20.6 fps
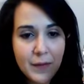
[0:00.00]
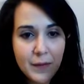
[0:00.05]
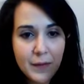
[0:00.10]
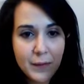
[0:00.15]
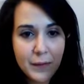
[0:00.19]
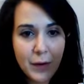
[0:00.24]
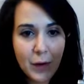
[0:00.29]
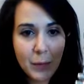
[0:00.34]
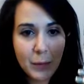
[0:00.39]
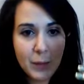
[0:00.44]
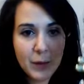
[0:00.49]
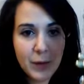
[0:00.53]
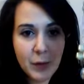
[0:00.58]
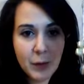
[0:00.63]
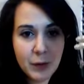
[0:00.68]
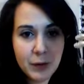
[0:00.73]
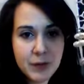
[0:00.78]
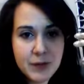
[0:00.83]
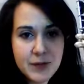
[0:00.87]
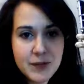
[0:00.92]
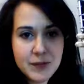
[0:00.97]
3 open
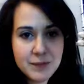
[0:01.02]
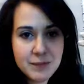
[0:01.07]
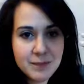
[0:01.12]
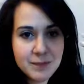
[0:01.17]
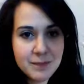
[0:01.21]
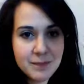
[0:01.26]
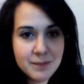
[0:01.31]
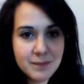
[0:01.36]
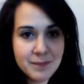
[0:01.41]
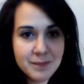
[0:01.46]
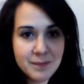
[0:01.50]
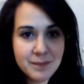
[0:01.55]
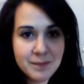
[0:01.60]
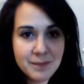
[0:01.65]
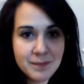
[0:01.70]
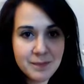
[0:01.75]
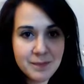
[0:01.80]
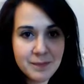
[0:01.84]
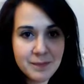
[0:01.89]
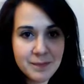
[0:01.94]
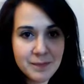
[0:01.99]
holes,
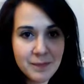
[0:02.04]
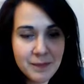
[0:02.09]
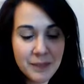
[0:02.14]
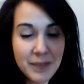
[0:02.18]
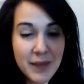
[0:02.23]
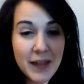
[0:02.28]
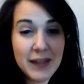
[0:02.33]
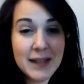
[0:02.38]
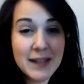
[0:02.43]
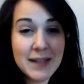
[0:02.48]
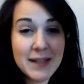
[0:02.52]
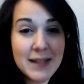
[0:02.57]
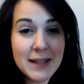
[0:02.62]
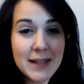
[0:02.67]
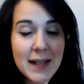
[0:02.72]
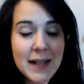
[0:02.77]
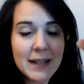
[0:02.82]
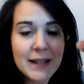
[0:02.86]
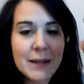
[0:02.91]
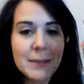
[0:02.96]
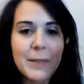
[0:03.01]
and it's
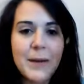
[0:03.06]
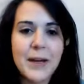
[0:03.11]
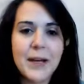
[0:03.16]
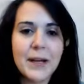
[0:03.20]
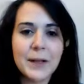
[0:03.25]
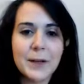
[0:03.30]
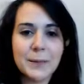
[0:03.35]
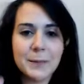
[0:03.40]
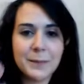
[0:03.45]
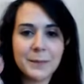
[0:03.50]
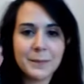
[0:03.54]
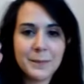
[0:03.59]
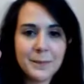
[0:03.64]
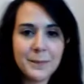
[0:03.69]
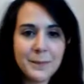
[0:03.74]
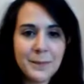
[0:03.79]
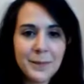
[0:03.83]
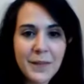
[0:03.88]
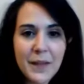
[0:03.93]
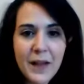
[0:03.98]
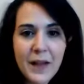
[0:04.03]
slightly bigger
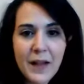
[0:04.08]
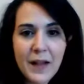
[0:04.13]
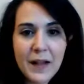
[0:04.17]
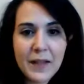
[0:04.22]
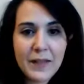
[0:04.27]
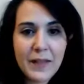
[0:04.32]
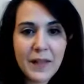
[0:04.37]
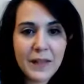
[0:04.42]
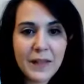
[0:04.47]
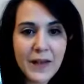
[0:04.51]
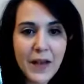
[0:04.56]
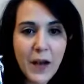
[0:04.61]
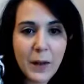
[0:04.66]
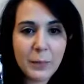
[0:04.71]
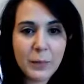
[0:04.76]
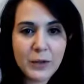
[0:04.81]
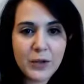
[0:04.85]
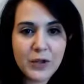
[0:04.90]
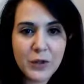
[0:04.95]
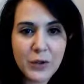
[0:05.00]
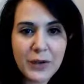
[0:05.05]
than the
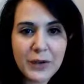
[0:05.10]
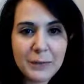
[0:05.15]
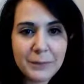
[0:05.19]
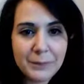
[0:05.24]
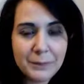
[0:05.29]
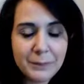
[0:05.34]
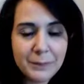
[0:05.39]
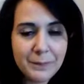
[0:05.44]
upper joint,